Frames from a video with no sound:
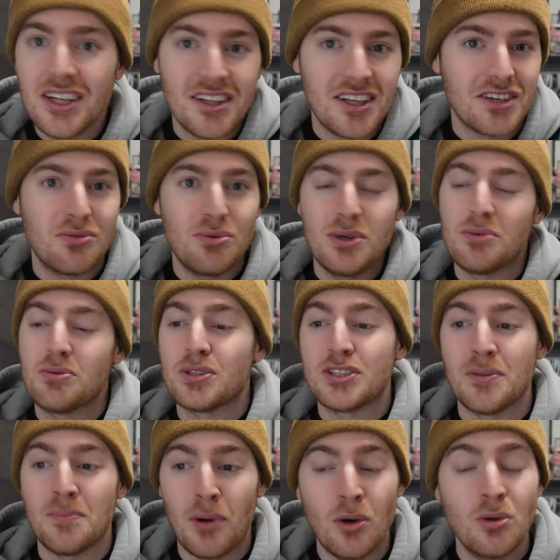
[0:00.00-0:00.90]
Like, we were
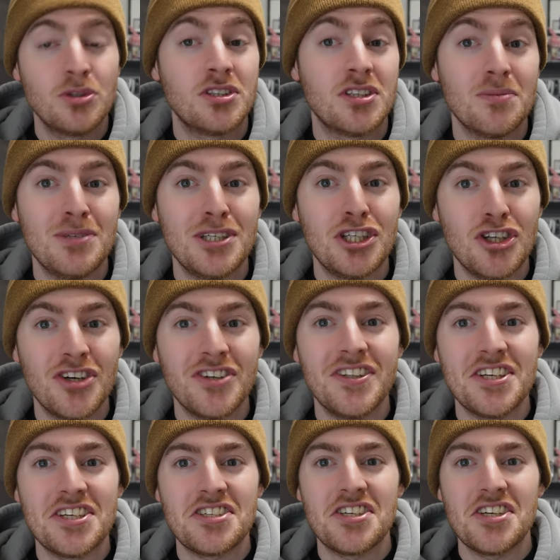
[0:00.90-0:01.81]
supposed to be
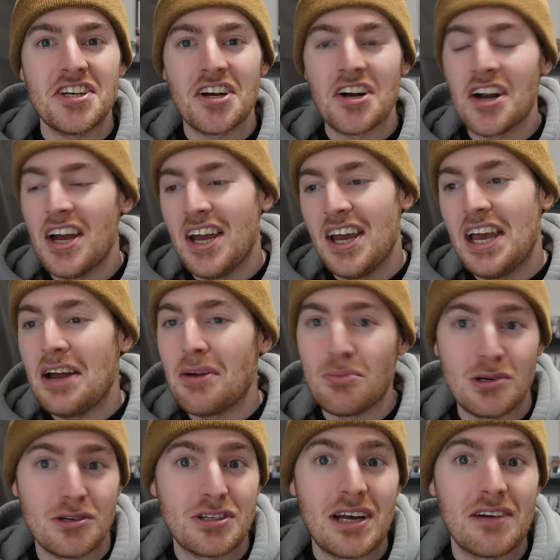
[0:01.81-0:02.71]
good this year,
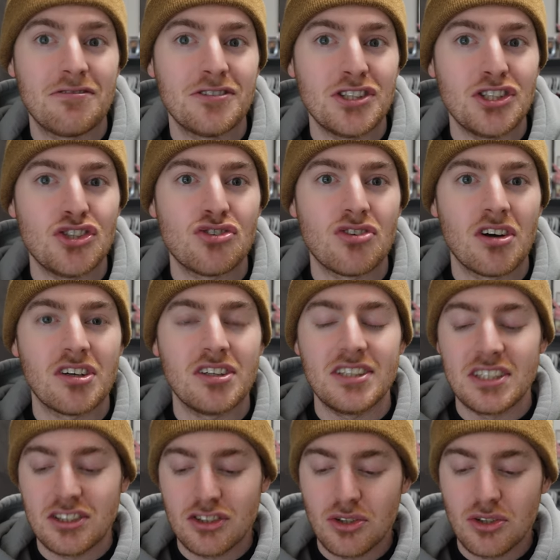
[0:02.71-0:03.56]
and we were definitely struggling.